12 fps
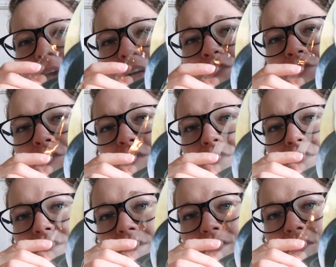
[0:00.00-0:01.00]

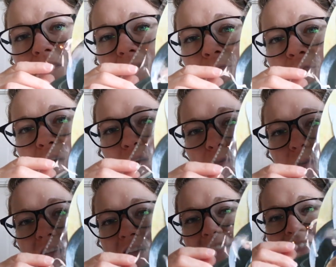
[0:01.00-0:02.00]
pictures, very
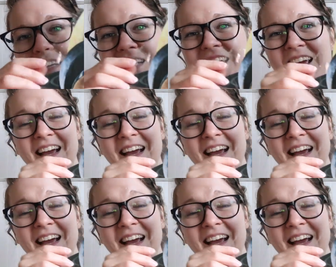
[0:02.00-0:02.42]
realistic,